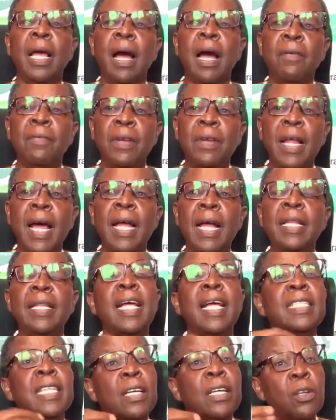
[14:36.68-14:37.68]
they have
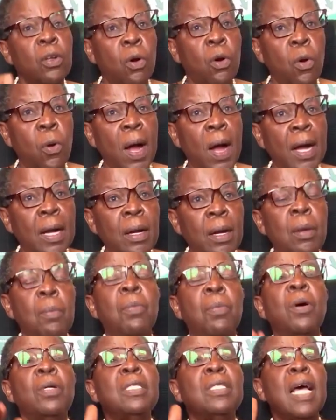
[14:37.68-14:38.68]
done the technical work,
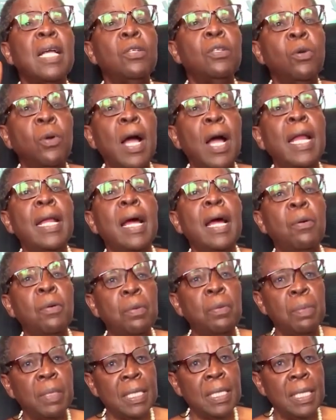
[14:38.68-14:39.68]
because at Uganda
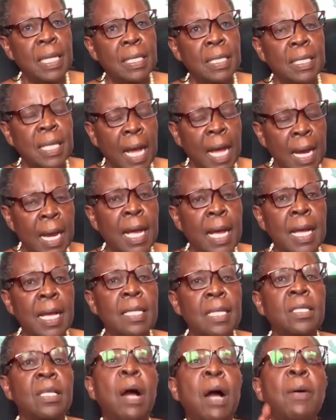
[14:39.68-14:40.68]
Agribusiness
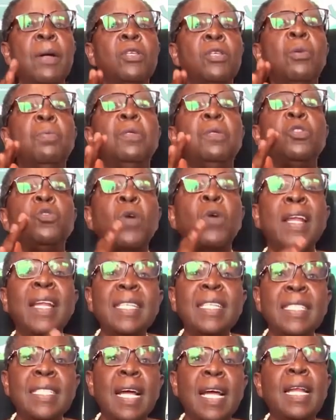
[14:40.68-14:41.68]
Alliance, our job is to
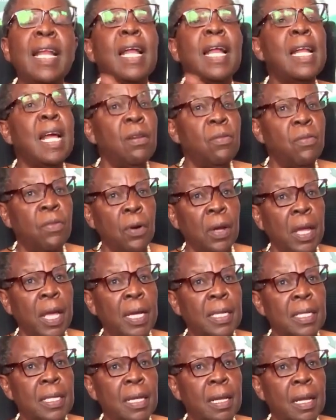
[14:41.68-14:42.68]
understand and
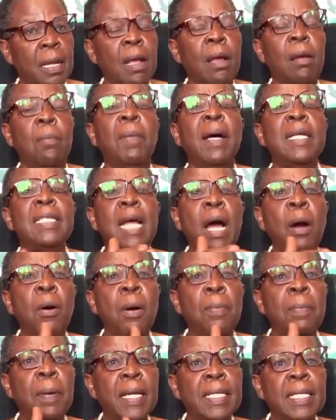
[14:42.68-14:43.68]
advocate, but
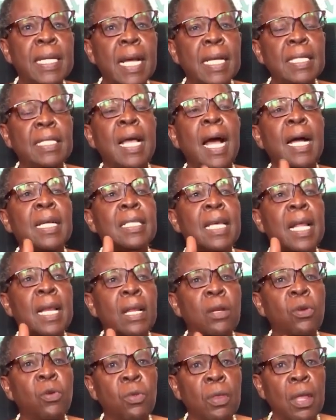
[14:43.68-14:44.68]
our partners
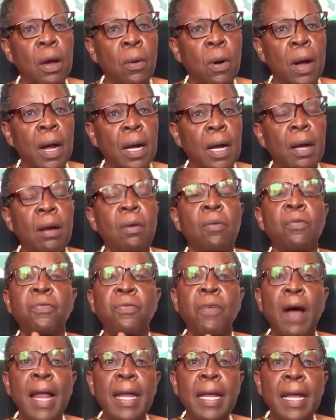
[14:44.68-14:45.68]
actually do the work.
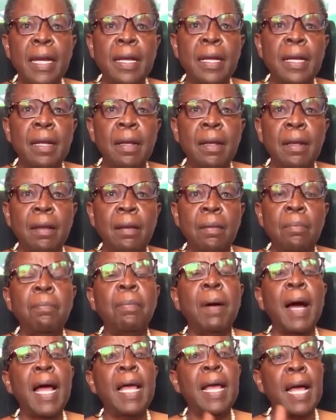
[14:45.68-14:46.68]
Funded
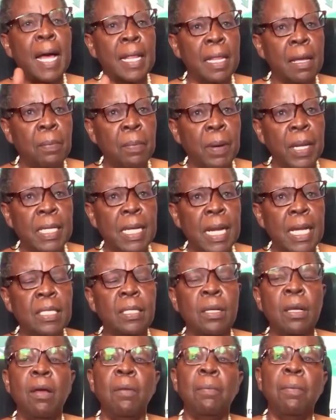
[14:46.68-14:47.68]
by other
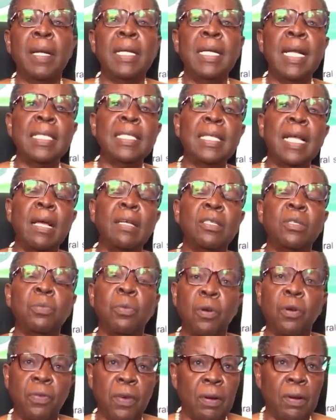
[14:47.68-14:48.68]
partners. Partners like
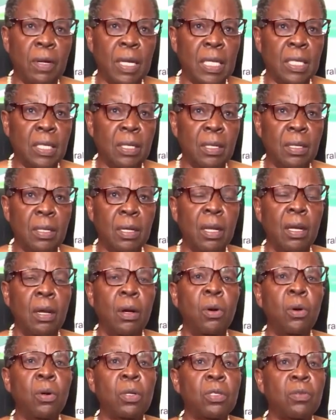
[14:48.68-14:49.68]
Small Foundation,
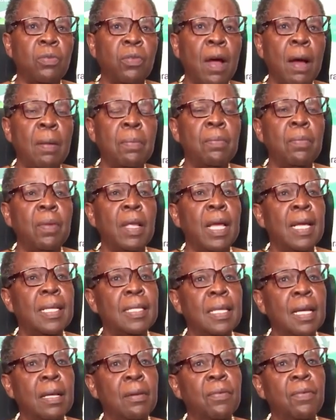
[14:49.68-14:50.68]
Oxfam,
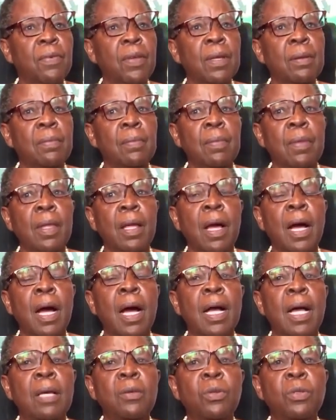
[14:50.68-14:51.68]
SNV,
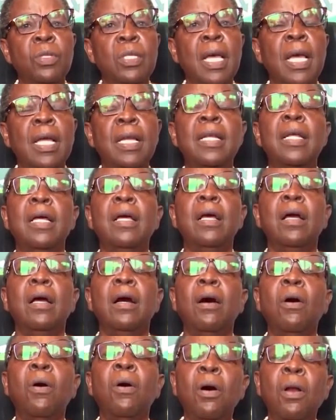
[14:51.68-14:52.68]
USAID,
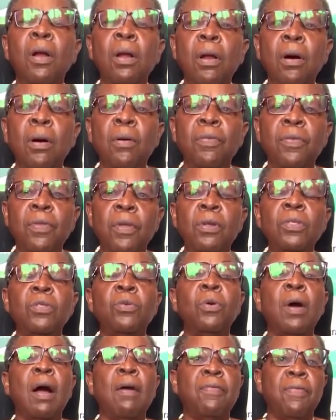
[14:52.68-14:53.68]
All of
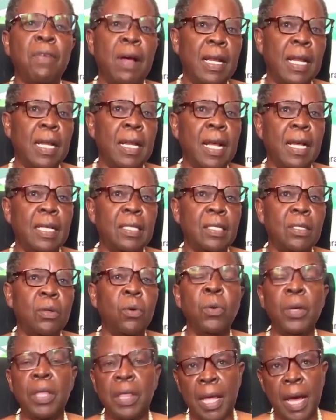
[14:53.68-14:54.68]
those who have funded
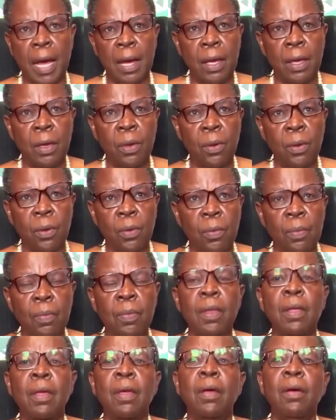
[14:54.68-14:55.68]
us, we thank you.
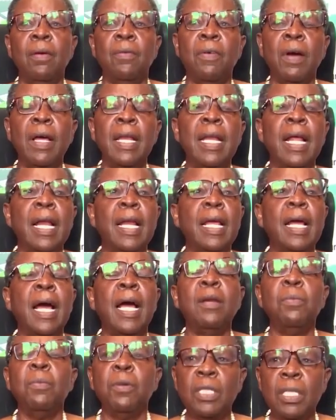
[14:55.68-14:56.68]
Finally,
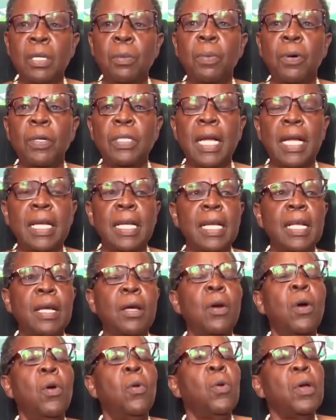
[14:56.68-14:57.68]
and most
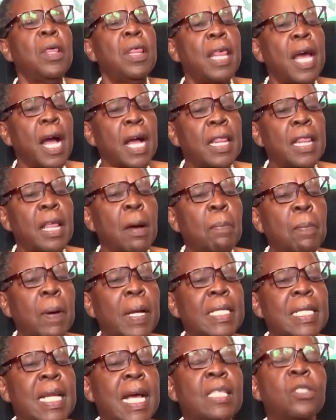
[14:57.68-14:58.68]
importantly, we thank the
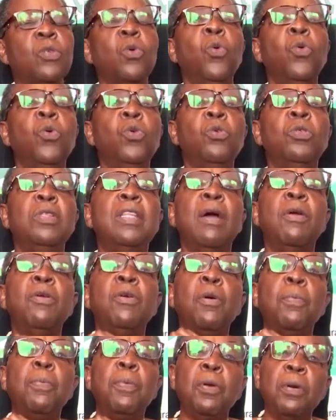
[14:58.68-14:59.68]
partners who do the
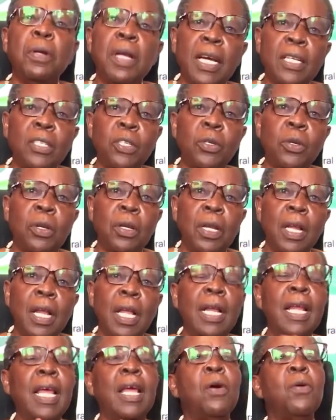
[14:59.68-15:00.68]
real production.
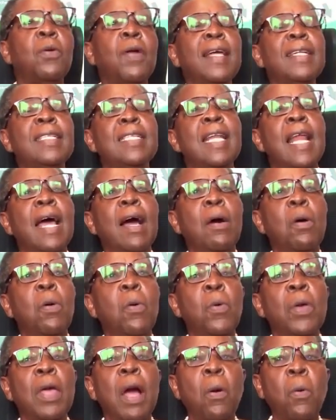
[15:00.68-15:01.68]
Like right
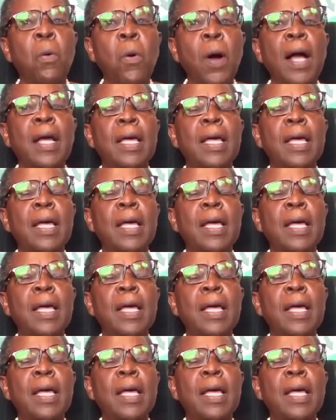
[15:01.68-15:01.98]
now, we are